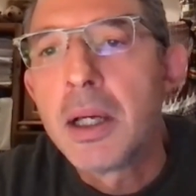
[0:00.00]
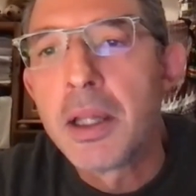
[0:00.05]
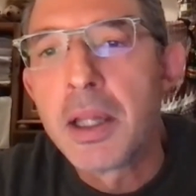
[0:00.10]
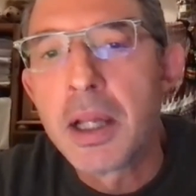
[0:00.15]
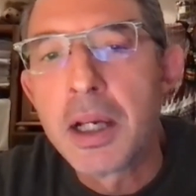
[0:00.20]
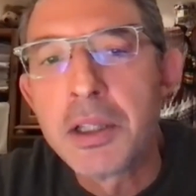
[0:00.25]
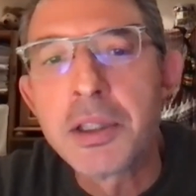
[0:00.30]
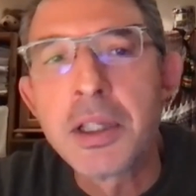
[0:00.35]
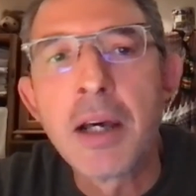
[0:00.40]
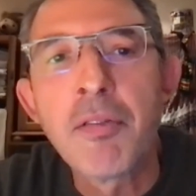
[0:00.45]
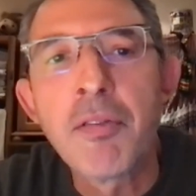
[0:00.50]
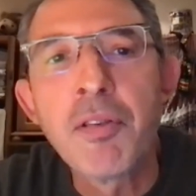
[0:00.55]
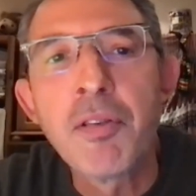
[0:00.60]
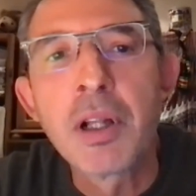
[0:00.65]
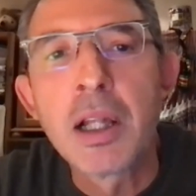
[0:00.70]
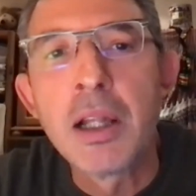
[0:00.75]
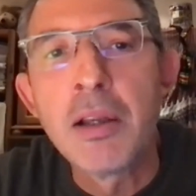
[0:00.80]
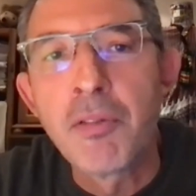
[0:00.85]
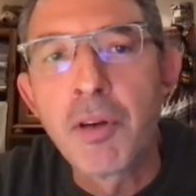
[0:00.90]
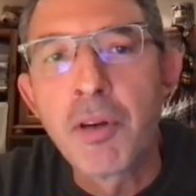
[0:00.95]
there's
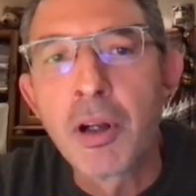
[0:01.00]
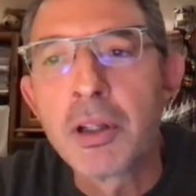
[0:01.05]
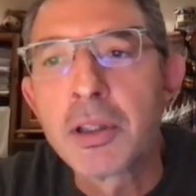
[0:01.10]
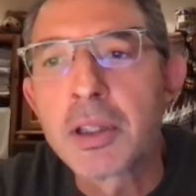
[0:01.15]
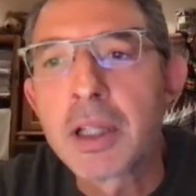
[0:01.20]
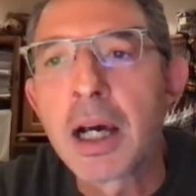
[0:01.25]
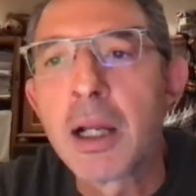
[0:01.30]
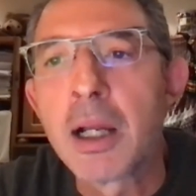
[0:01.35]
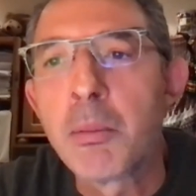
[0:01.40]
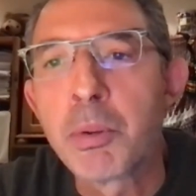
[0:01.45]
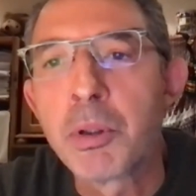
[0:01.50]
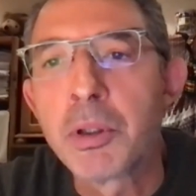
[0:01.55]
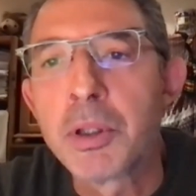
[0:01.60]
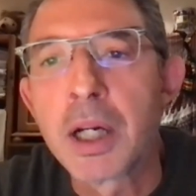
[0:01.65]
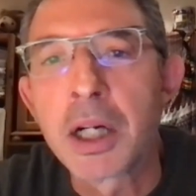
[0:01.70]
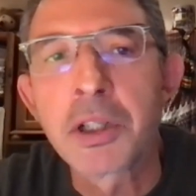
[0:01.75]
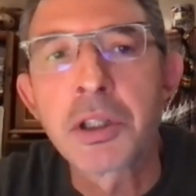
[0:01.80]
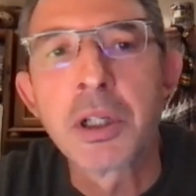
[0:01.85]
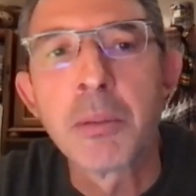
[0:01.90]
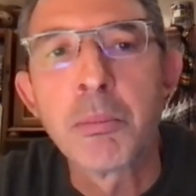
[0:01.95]
definitely volatile
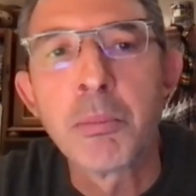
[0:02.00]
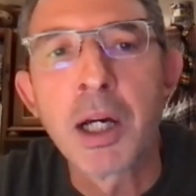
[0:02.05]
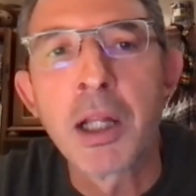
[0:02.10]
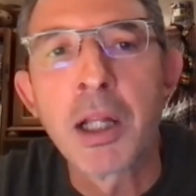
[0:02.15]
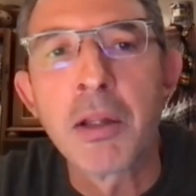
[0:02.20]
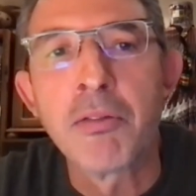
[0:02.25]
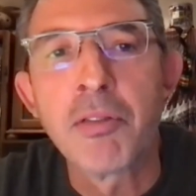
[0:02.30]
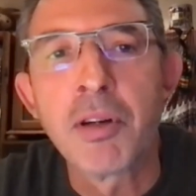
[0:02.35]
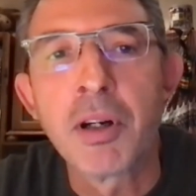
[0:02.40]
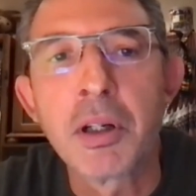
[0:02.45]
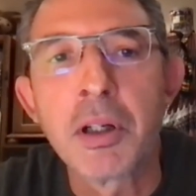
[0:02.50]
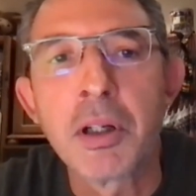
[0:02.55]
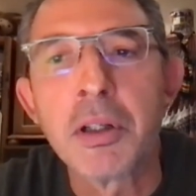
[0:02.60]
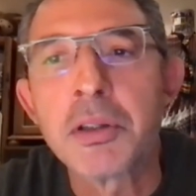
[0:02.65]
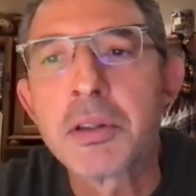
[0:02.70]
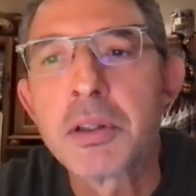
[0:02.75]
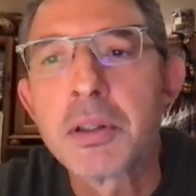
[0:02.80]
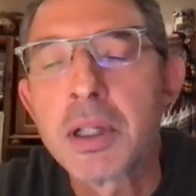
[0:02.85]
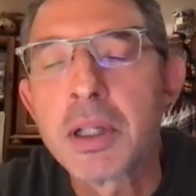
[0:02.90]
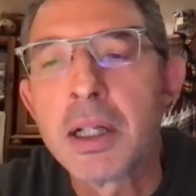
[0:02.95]
production by the
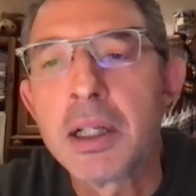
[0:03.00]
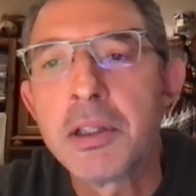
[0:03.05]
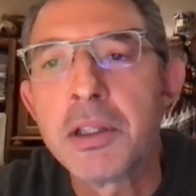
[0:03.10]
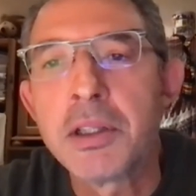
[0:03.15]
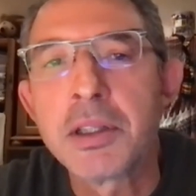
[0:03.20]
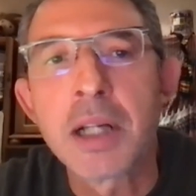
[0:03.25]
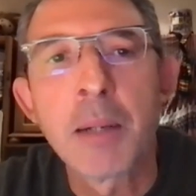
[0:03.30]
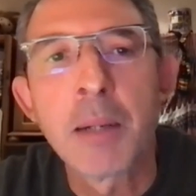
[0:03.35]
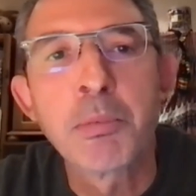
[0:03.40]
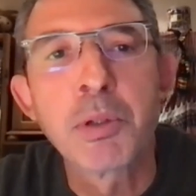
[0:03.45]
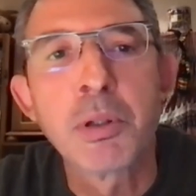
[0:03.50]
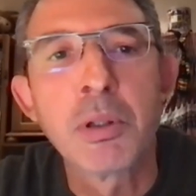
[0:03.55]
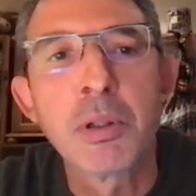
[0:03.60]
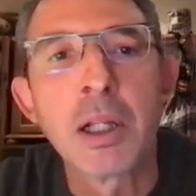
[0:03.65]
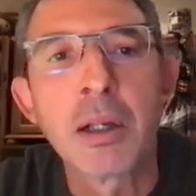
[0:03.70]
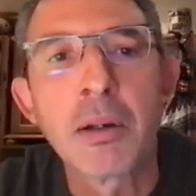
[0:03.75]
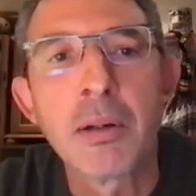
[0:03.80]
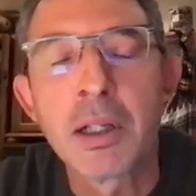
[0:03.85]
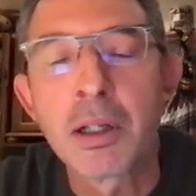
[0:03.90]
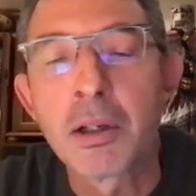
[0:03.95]
fungus that is
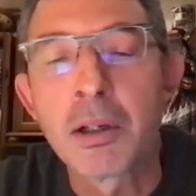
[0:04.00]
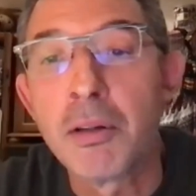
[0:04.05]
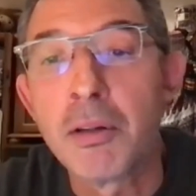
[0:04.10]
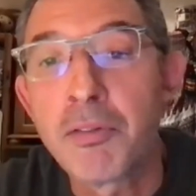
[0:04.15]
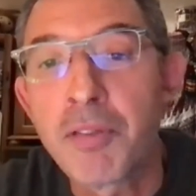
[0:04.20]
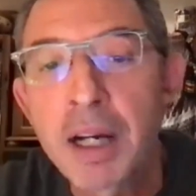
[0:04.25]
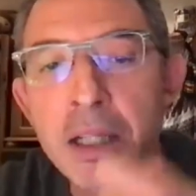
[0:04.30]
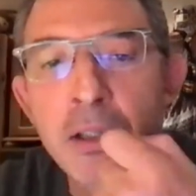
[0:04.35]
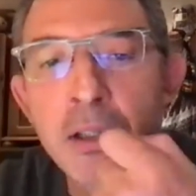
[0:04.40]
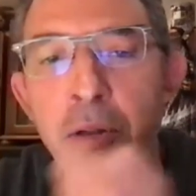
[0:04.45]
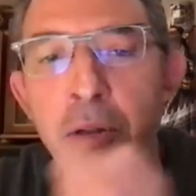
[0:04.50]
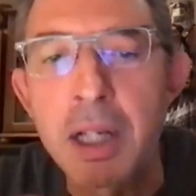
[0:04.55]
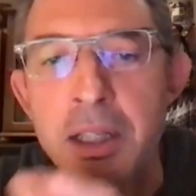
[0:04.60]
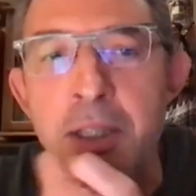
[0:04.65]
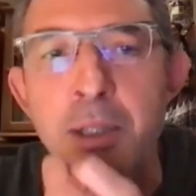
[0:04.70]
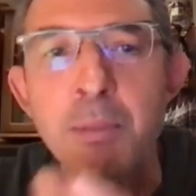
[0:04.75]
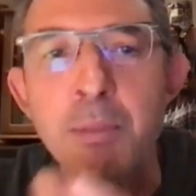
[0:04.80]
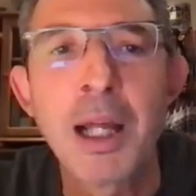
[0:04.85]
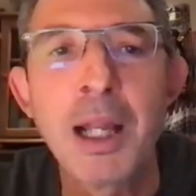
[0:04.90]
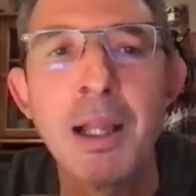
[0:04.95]
absolutely critical. In fact, you can
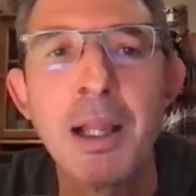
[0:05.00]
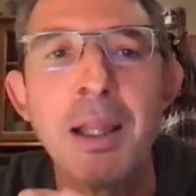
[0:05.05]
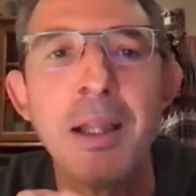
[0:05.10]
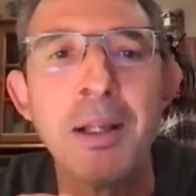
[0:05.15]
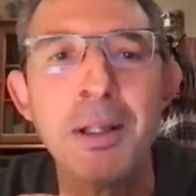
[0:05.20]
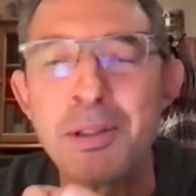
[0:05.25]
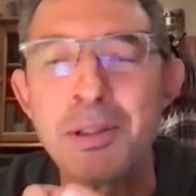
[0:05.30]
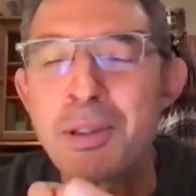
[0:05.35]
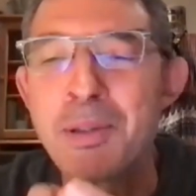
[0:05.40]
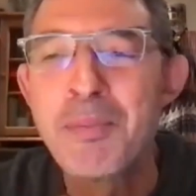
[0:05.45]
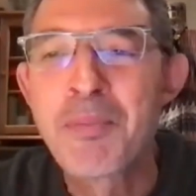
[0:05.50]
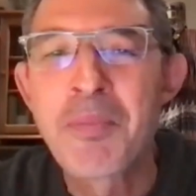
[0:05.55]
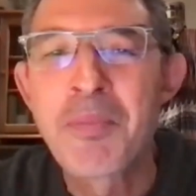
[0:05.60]
smell these.